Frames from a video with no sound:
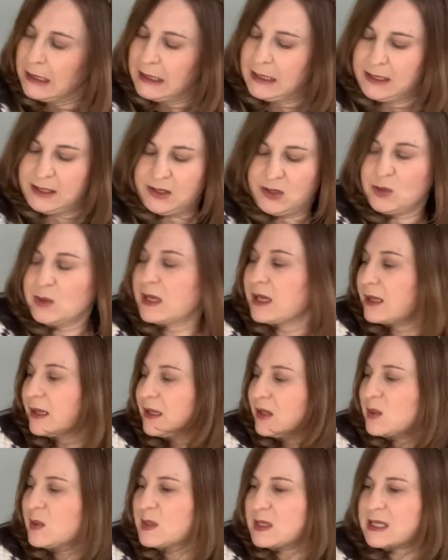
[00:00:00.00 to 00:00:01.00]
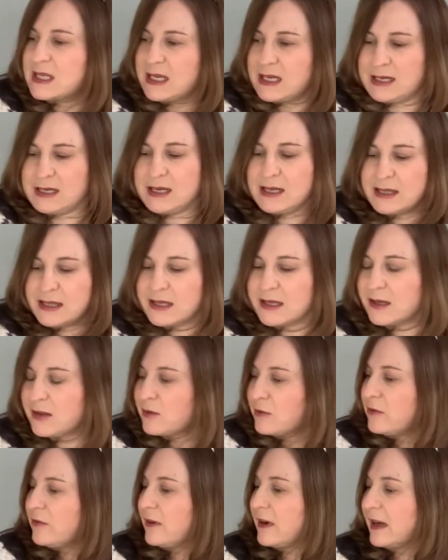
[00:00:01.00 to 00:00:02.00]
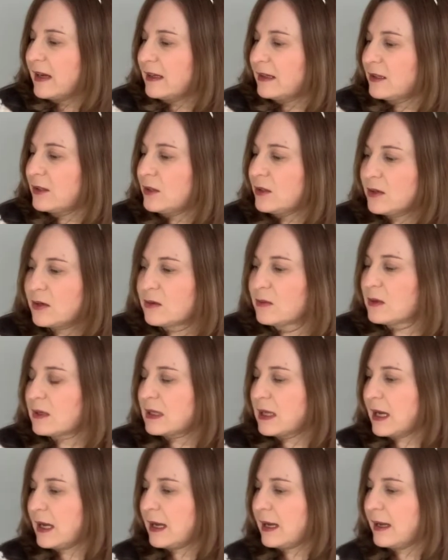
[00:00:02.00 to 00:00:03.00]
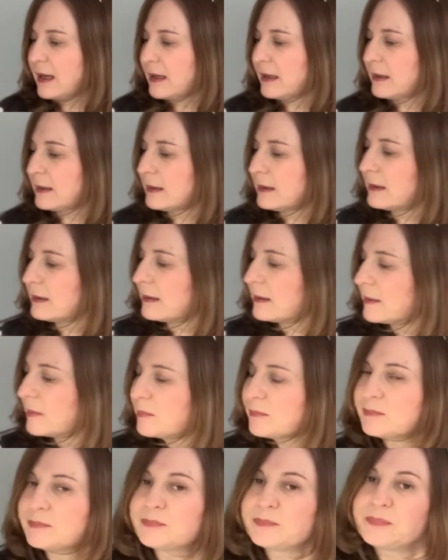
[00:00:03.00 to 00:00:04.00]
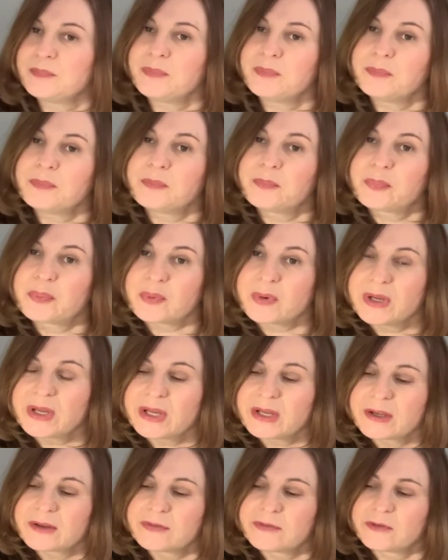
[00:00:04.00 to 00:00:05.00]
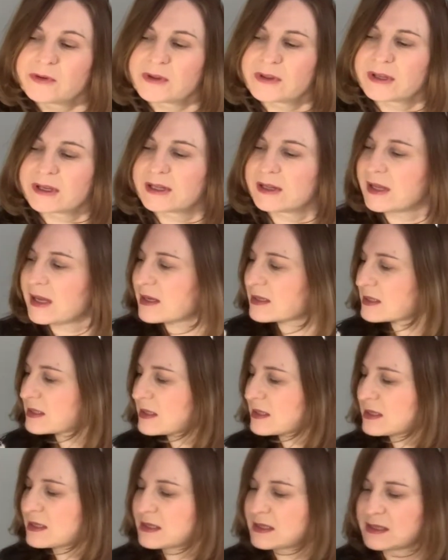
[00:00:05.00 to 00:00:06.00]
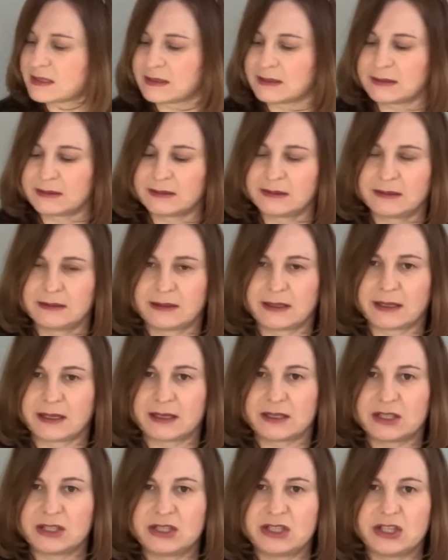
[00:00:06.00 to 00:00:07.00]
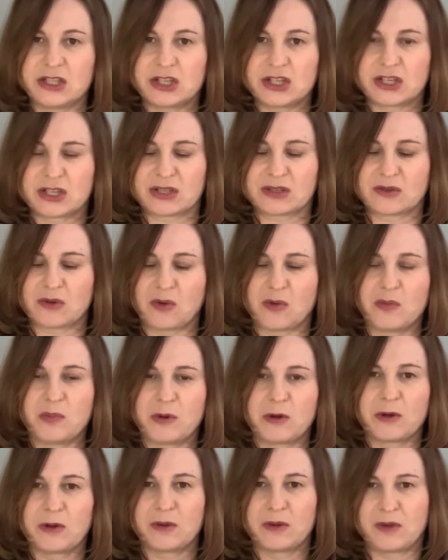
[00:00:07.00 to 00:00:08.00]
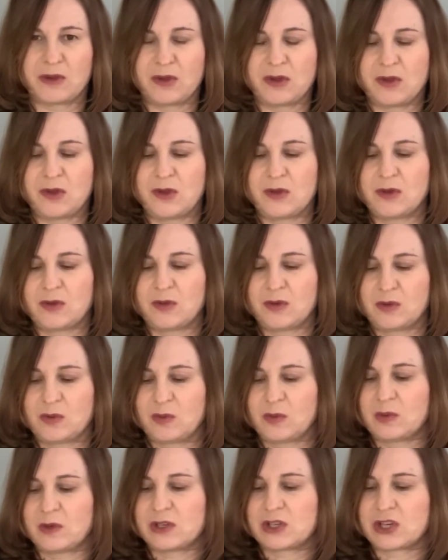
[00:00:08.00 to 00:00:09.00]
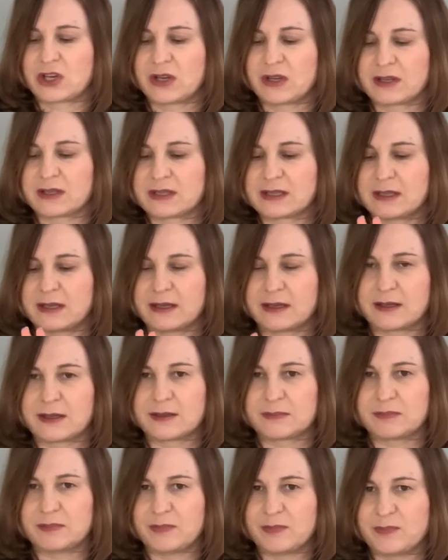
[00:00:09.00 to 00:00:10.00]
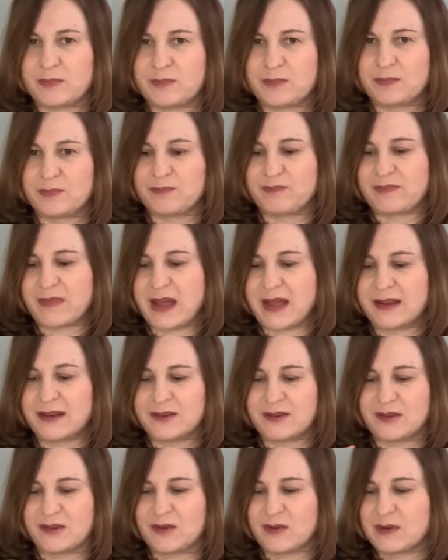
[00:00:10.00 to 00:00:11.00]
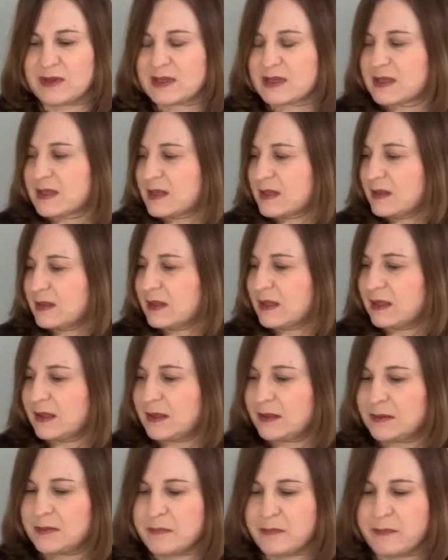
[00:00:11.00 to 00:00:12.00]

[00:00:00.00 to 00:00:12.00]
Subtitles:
You can use anything you find. You know what I bring for the classes? Like a dish soap, which has like, I don't know, it's little